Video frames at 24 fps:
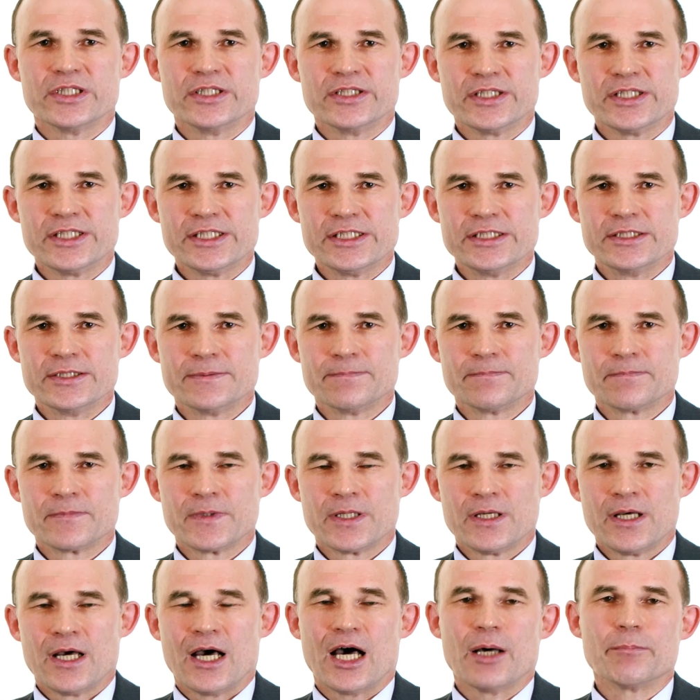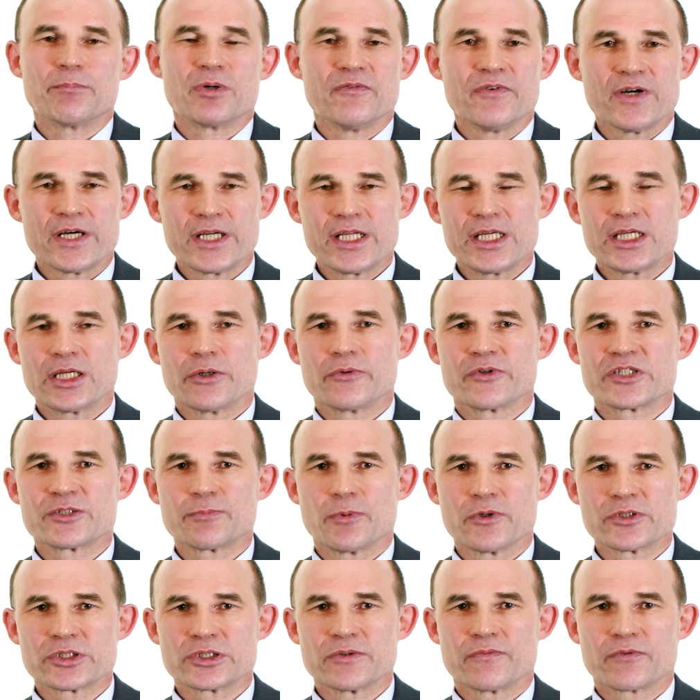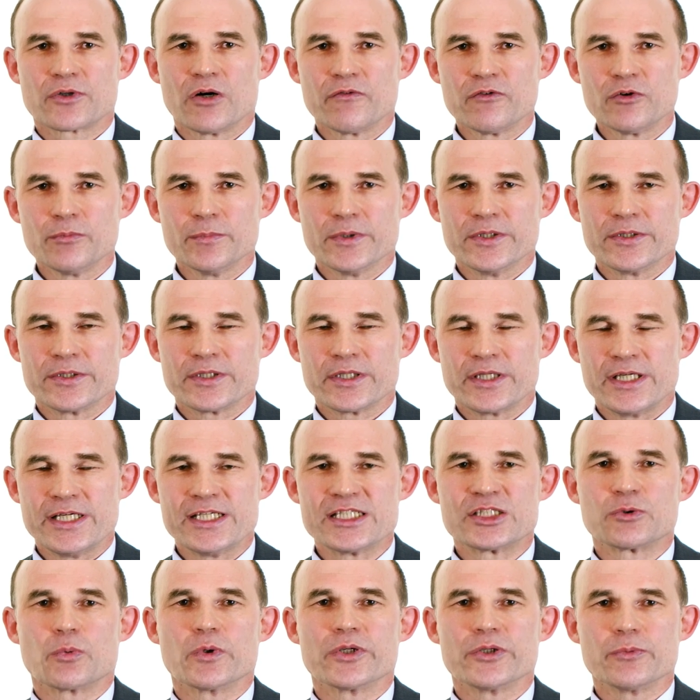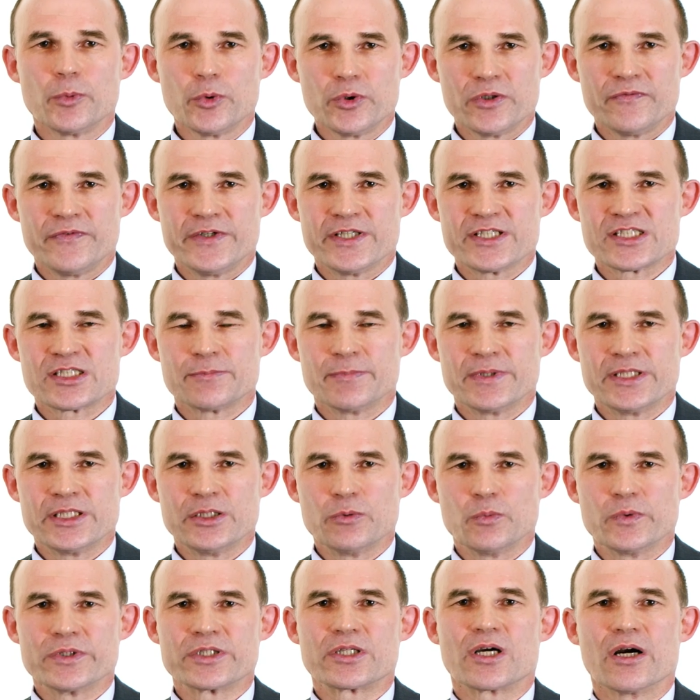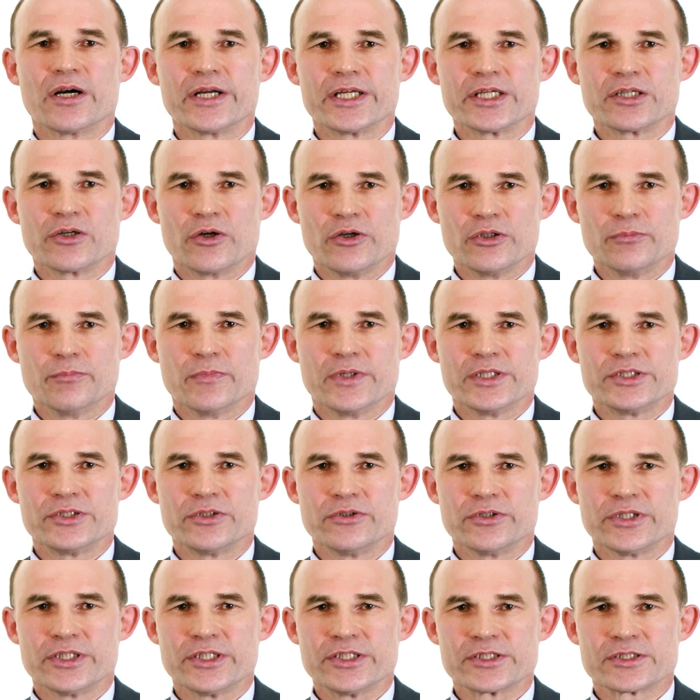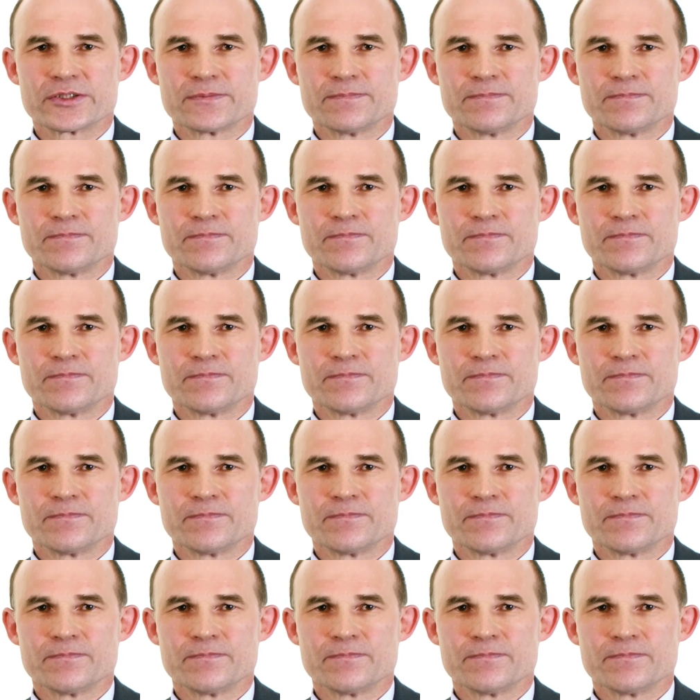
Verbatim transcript: in need and providing a responsive government is what motivates me when carrying out my duties.